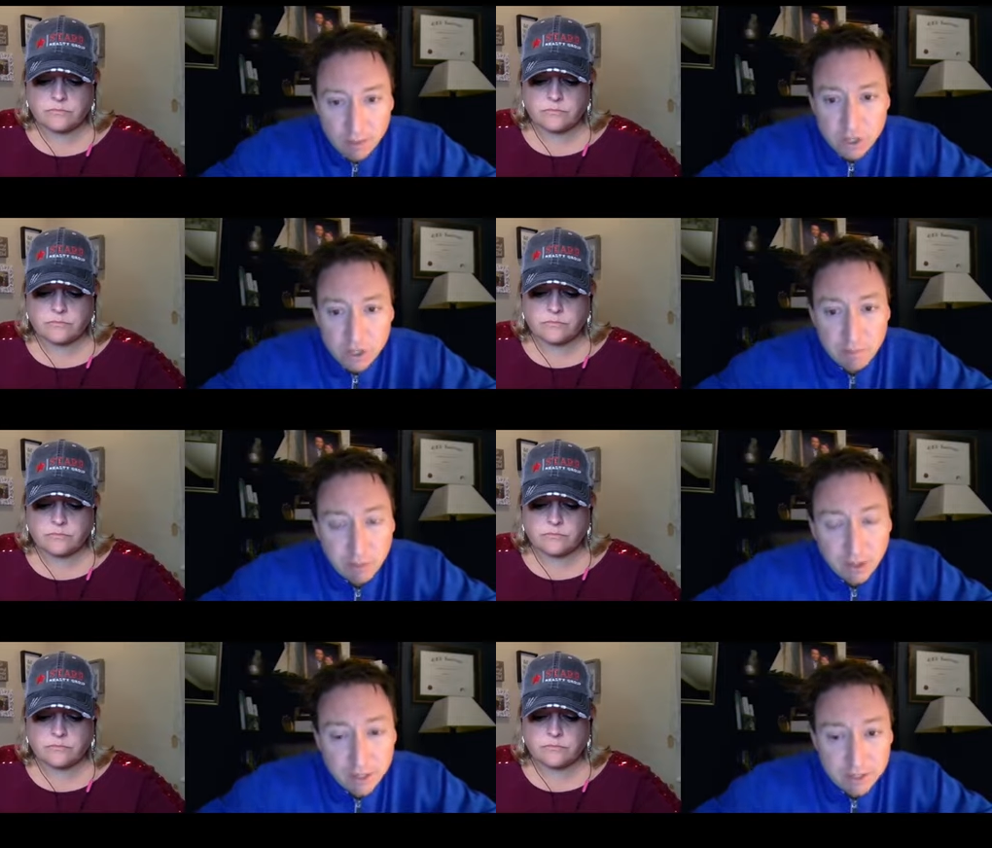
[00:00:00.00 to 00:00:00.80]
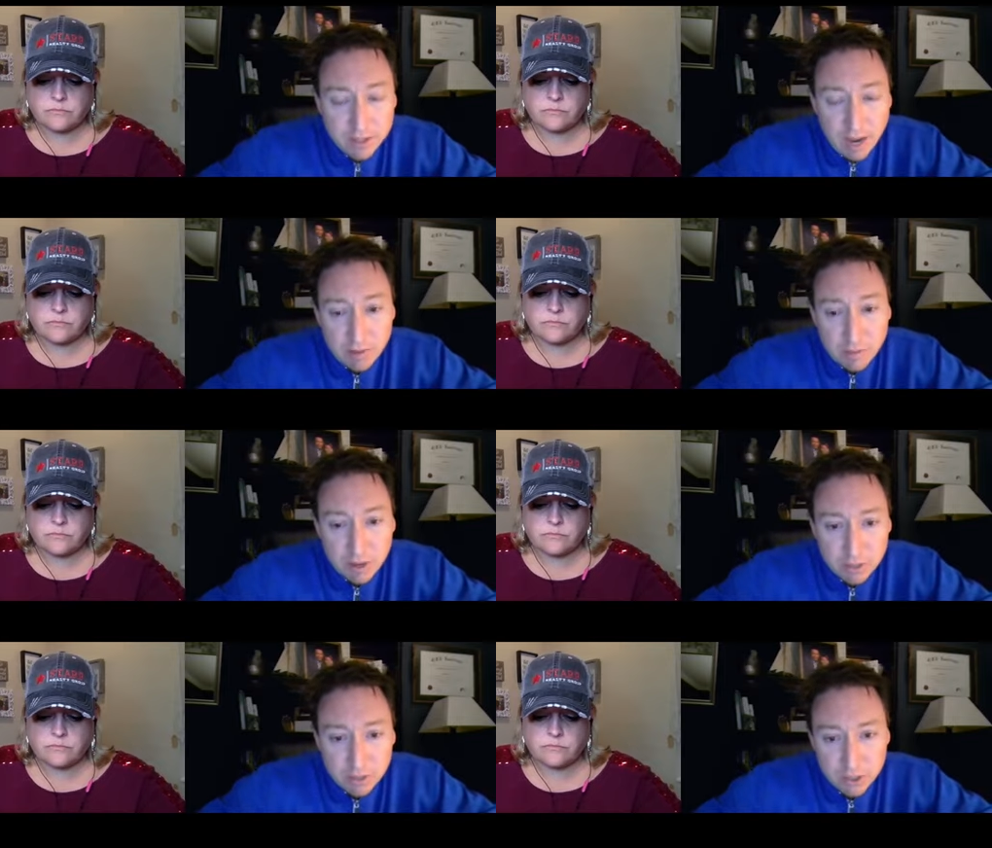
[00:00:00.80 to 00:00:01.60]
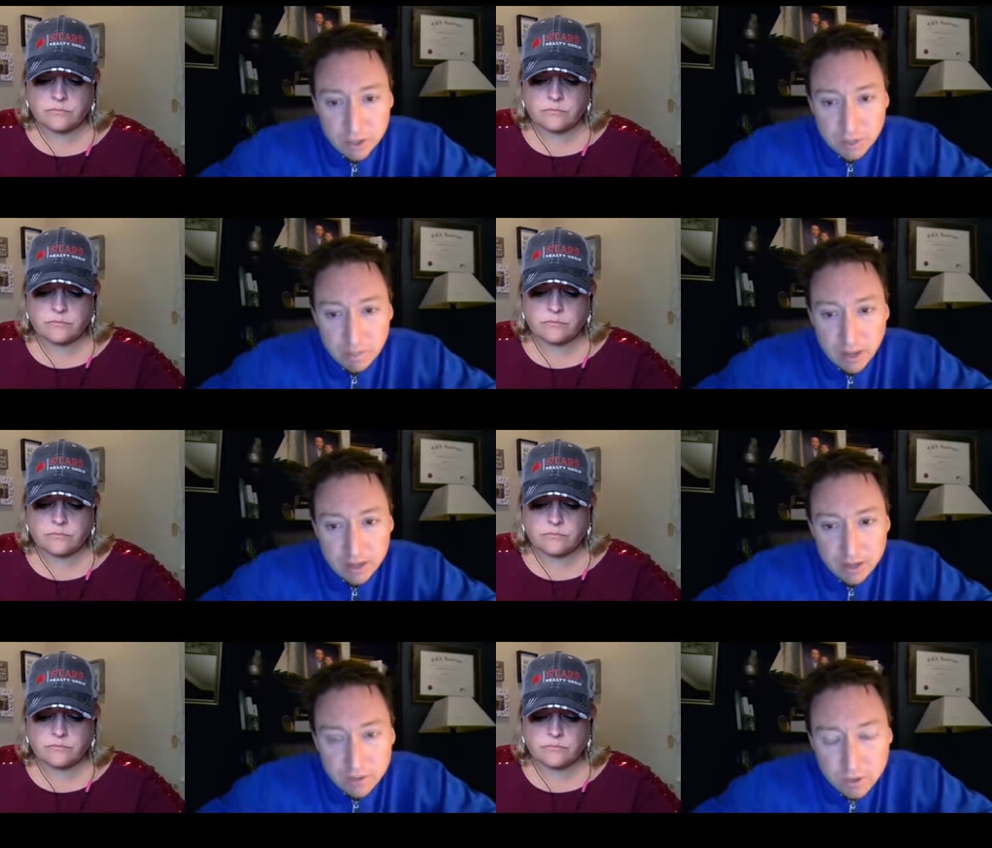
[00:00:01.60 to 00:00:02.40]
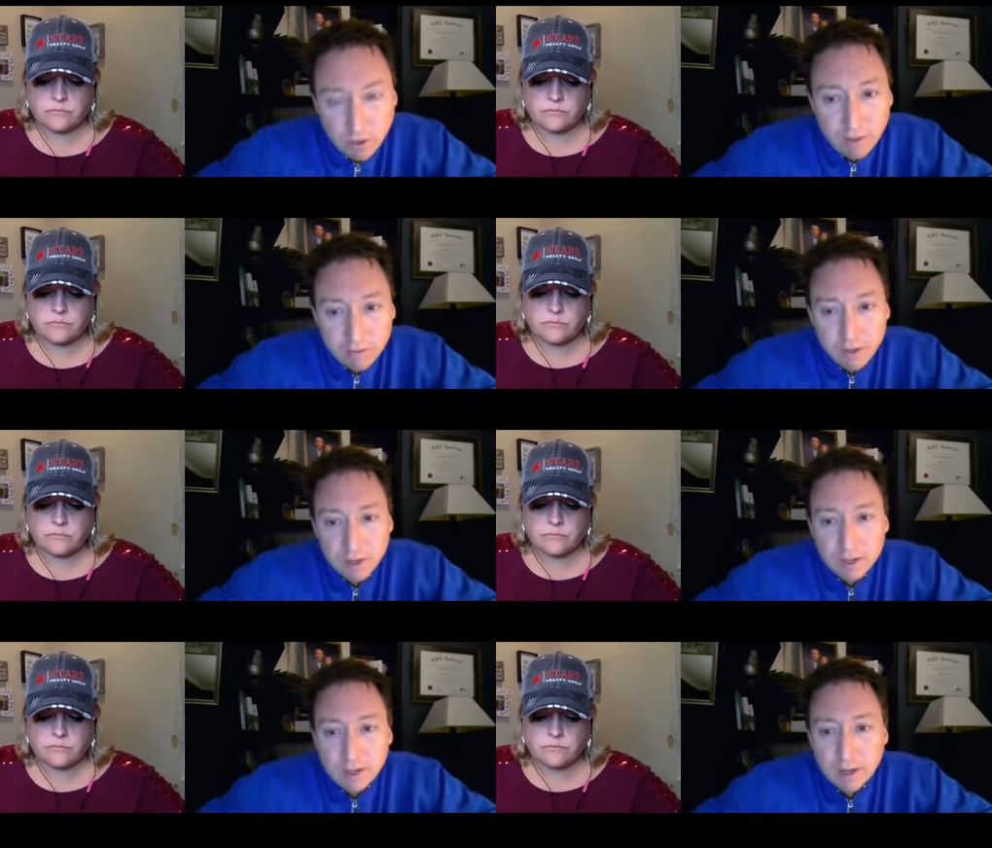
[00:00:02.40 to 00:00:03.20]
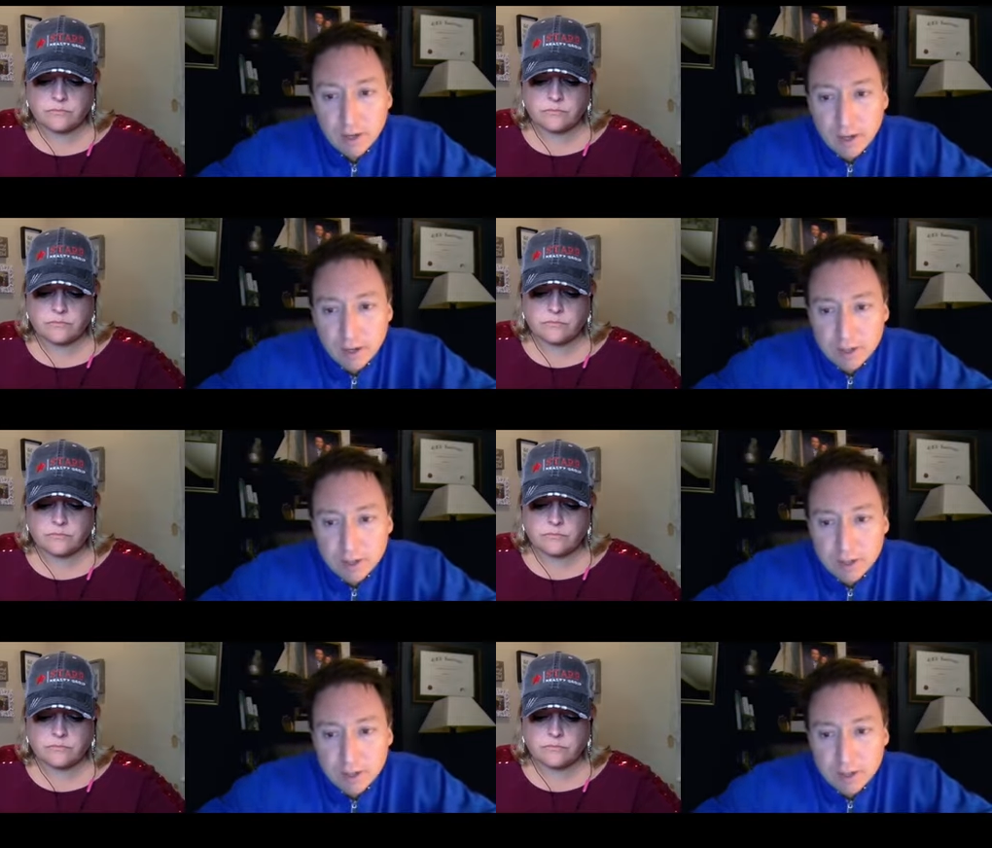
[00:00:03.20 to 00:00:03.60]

Speaker 1: we should have plenty of time to be in a position to pay this off. Uh,